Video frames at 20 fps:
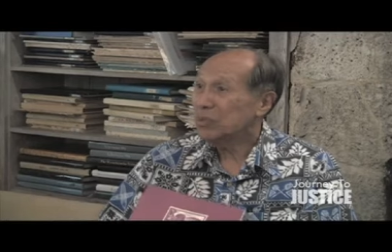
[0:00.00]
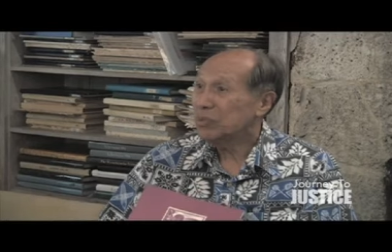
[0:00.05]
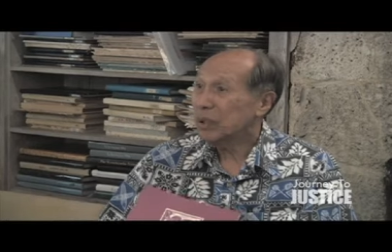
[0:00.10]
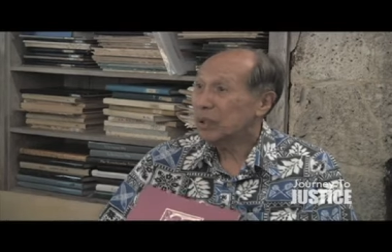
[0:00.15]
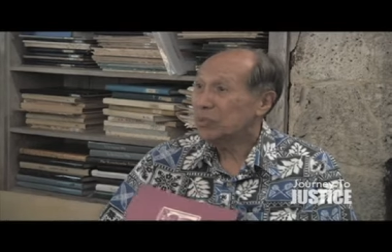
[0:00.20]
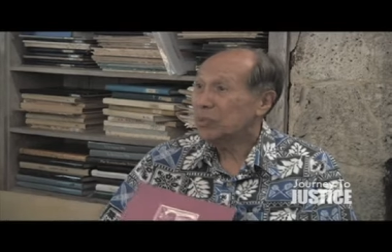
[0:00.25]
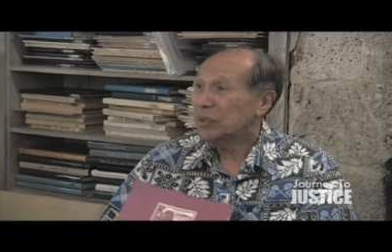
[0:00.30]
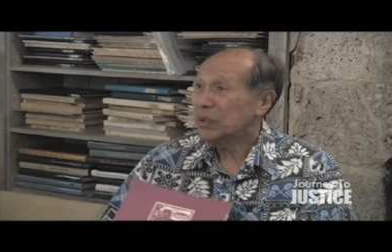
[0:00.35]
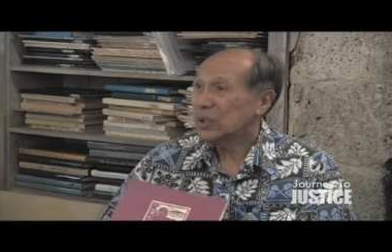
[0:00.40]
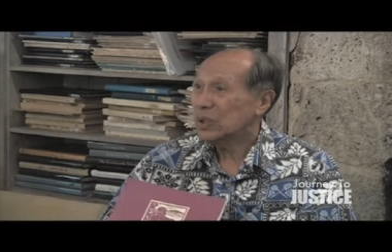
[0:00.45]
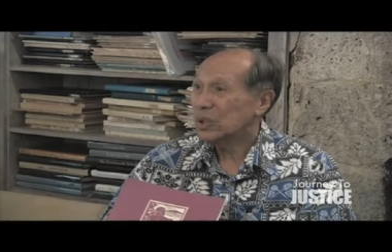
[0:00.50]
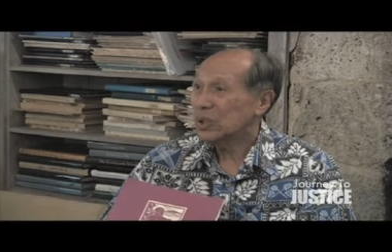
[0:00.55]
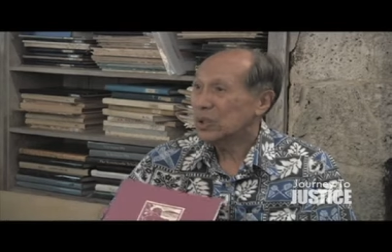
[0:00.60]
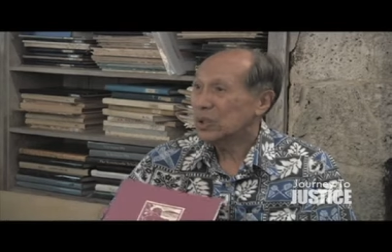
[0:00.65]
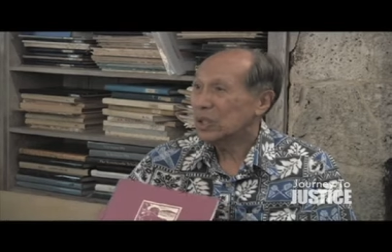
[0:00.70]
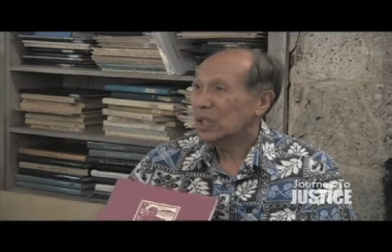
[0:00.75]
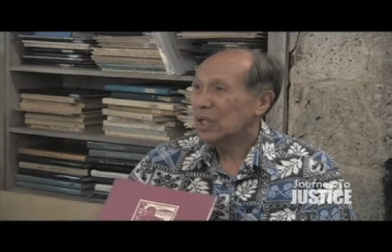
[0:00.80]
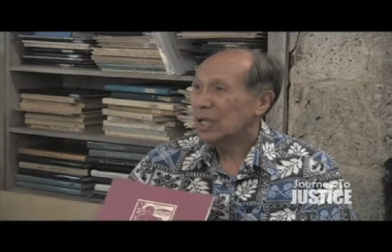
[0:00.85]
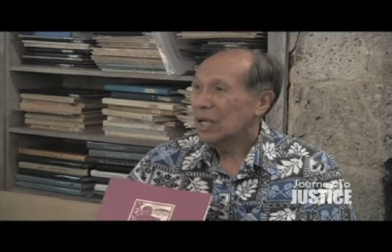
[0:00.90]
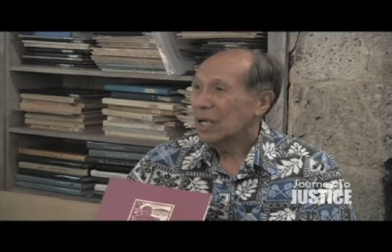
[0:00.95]
published.
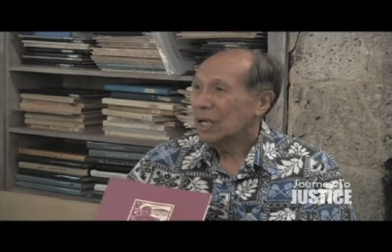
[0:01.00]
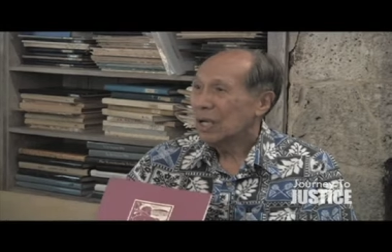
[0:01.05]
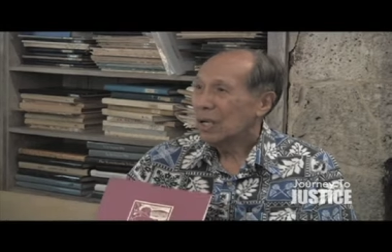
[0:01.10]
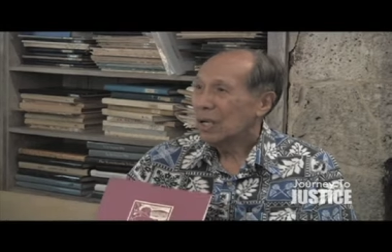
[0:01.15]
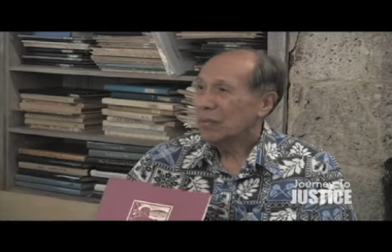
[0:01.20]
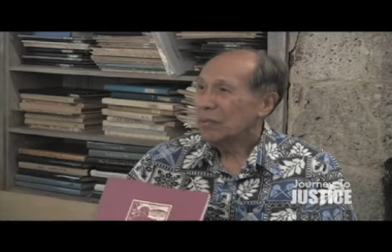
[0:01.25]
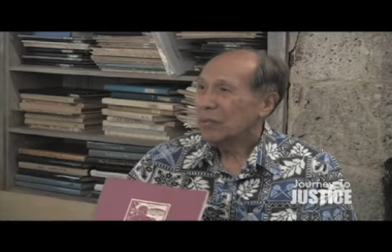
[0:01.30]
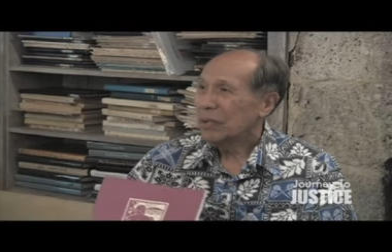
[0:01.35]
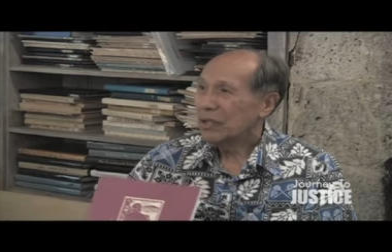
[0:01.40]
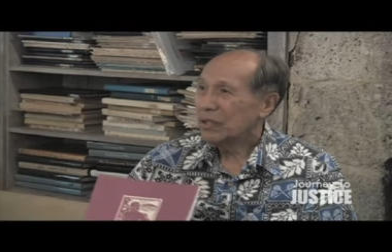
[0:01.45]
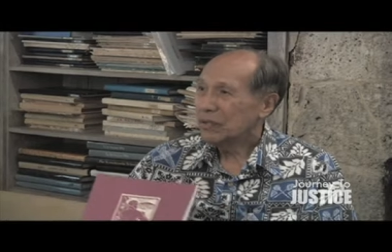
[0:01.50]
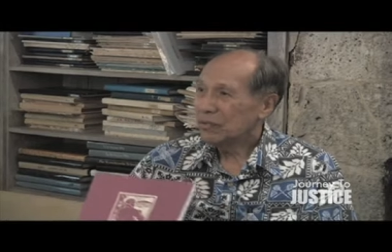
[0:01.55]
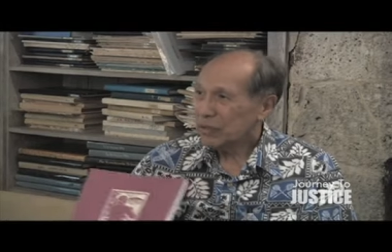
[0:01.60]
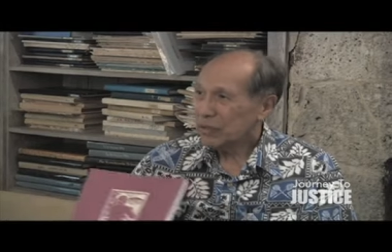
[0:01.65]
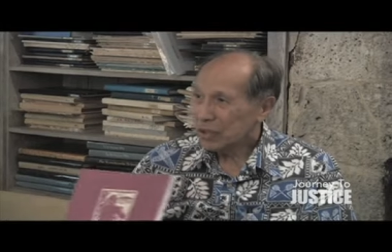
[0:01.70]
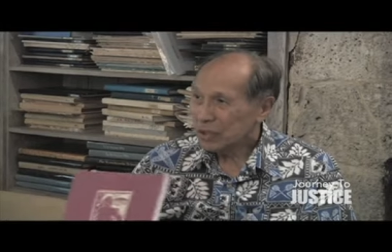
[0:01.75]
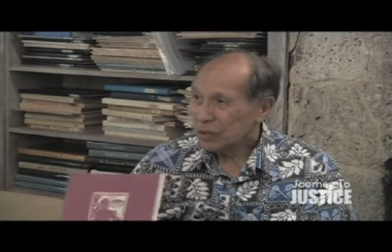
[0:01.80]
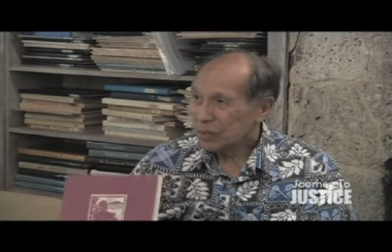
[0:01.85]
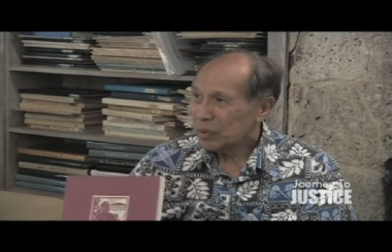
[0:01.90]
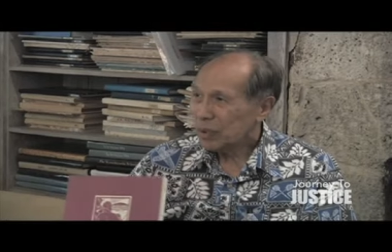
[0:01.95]
But ah. the
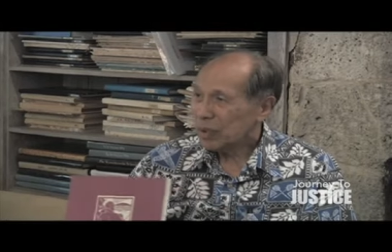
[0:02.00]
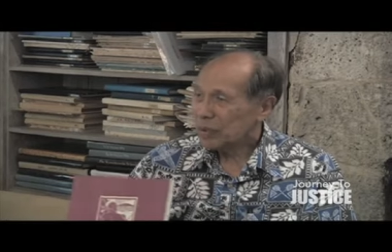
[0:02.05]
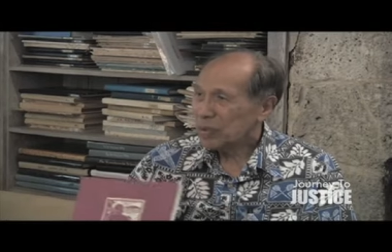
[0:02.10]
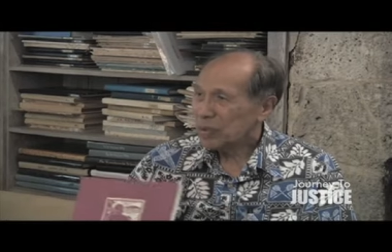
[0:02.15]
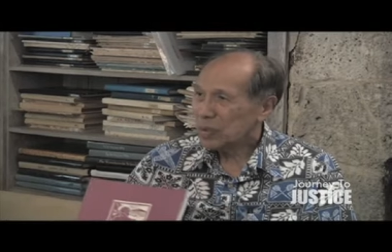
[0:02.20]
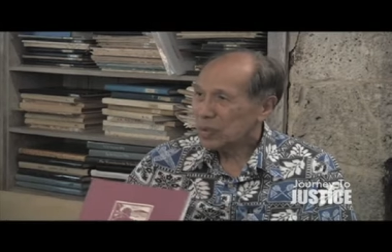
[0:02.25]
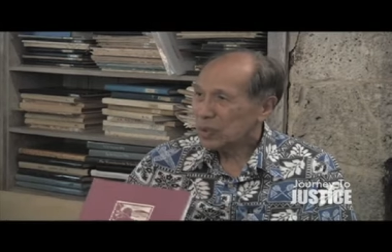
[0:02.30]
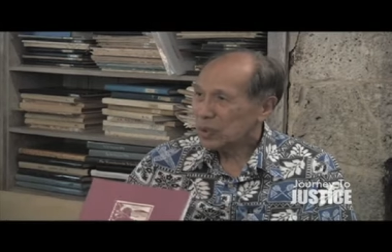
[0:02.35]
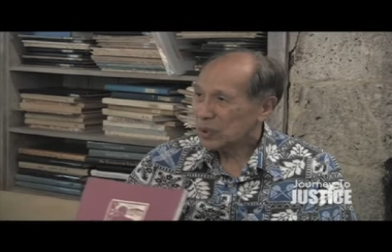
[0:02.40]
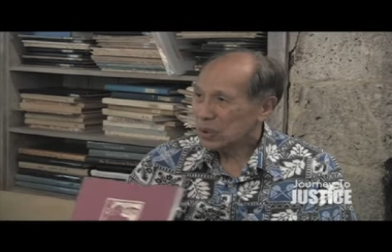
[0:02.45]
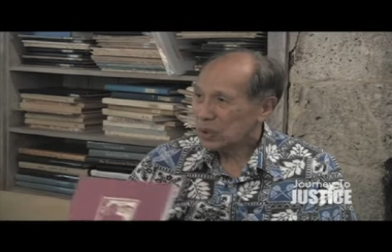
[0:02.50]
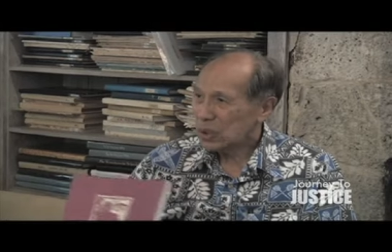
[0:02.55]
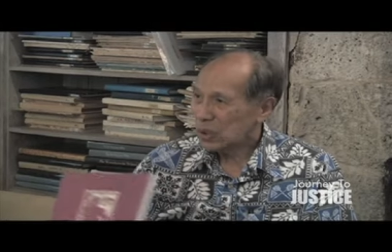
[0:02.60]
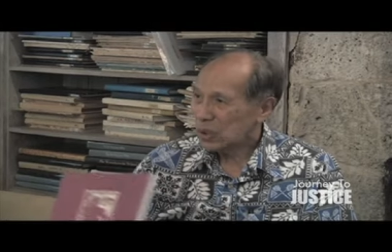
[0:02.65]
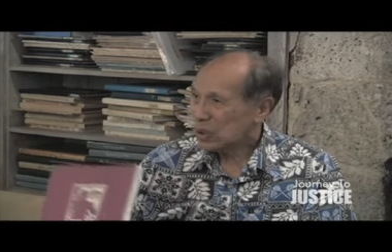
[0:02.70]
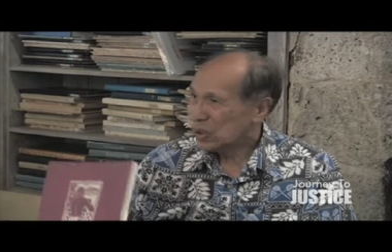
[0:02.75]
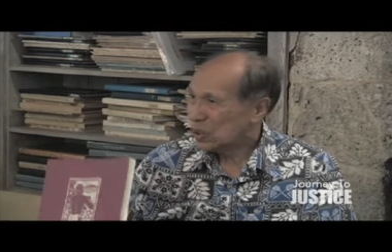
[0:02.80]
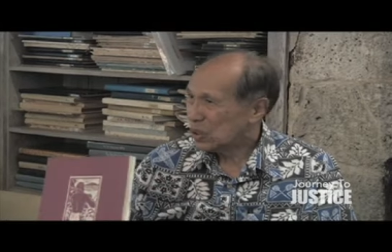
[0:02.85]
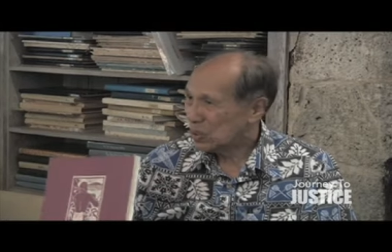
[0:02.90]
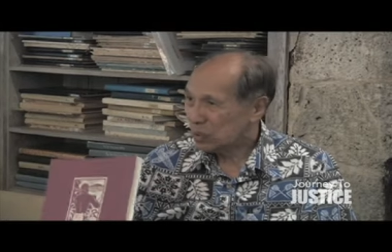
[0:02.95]
first paper was
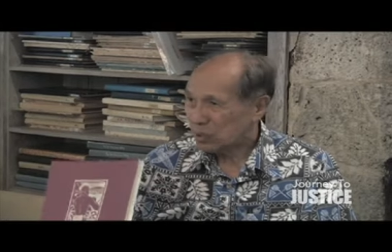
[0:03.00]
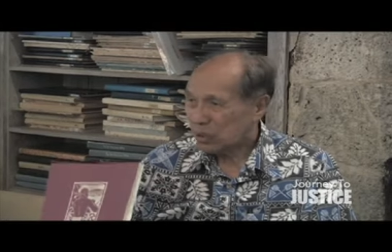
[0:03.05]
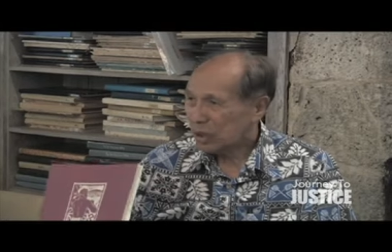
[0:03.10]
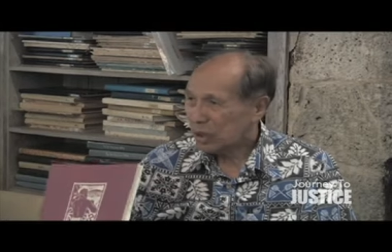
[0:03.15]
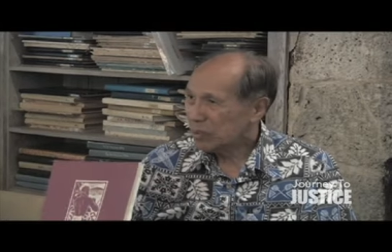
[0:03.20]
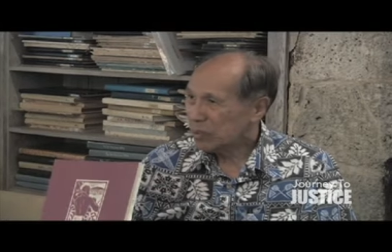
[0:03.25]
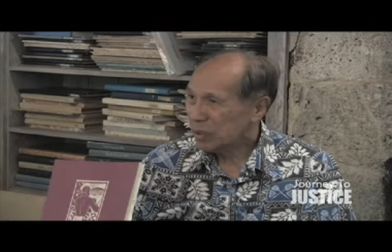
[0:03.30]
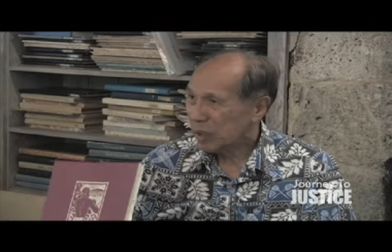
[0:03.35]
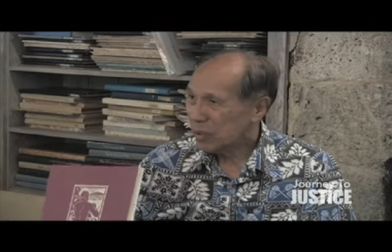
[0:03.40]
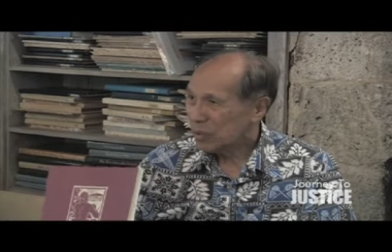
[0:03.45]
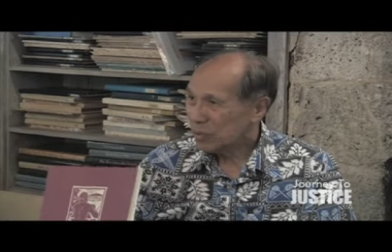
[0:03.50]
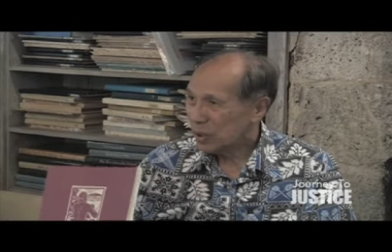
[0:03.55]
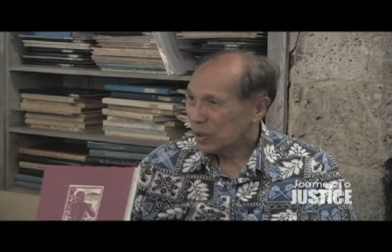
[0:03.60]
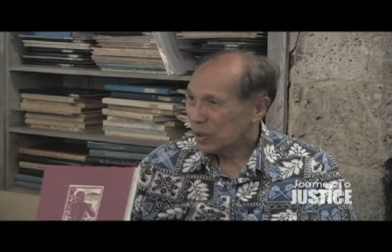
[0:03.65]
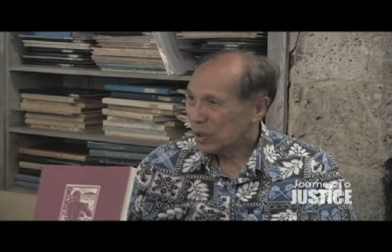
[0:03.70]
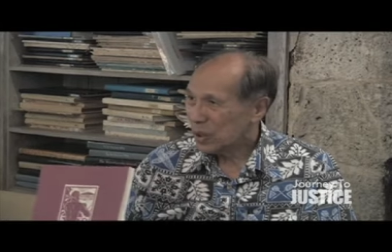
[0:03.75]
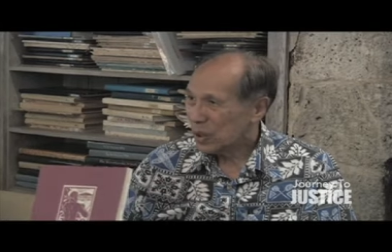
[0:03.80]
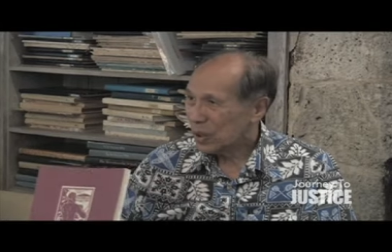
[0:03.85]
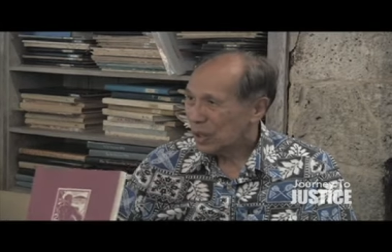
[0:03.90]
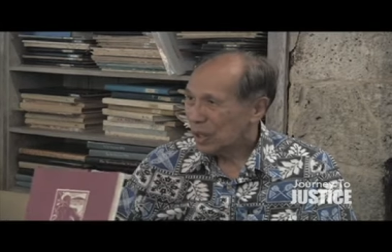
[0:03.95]
just one
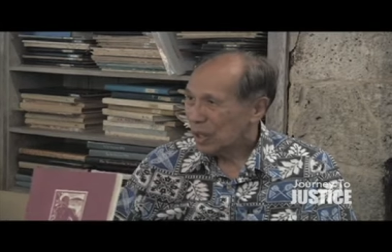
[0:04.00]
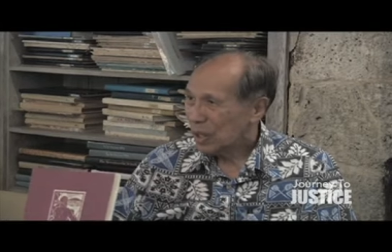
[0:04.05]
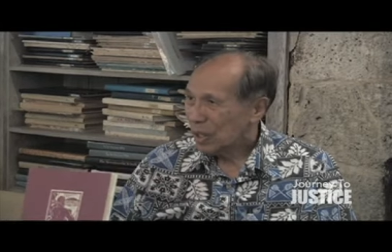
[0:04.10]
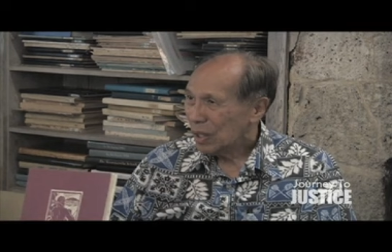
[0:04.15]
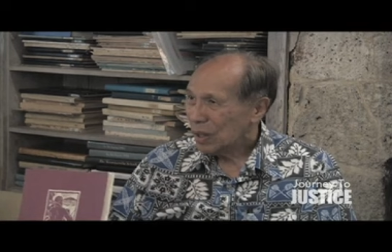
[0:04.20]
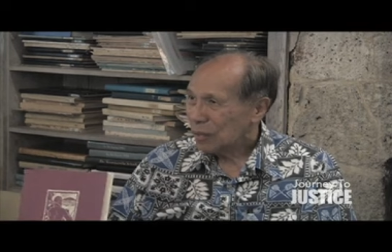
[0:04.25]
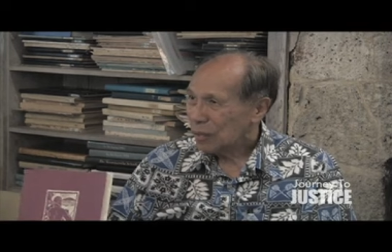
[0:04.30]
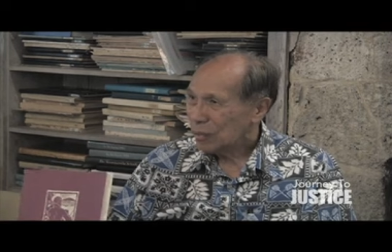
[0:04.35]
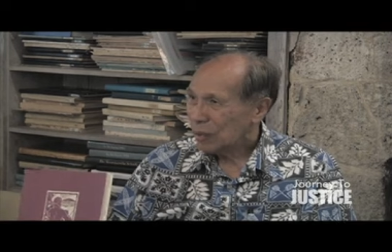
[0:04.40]
paper uh-huh.